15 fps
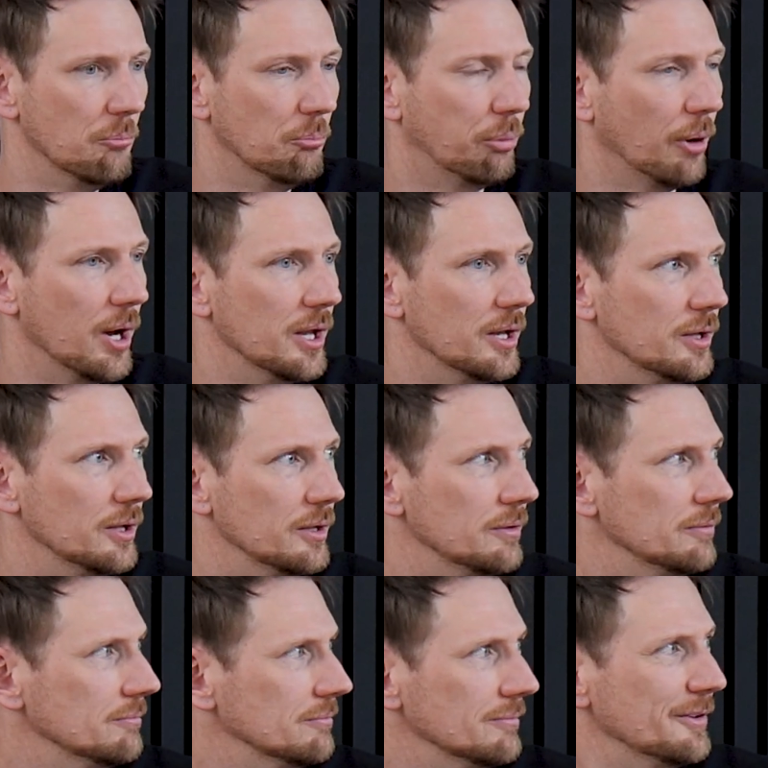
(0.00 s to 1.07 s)
But
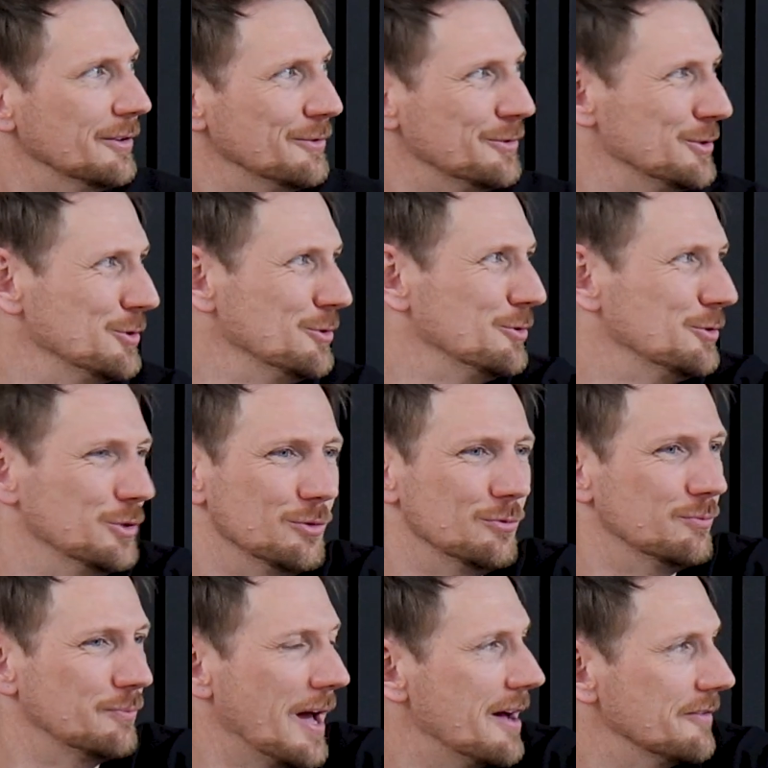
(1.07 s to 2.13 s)

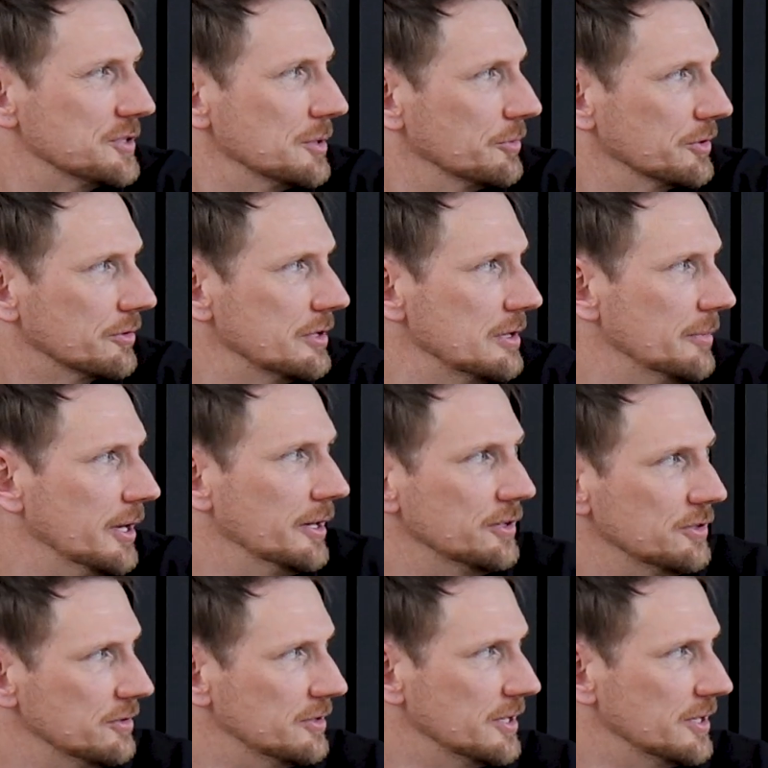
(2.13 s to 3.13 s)
you have someone cremated, you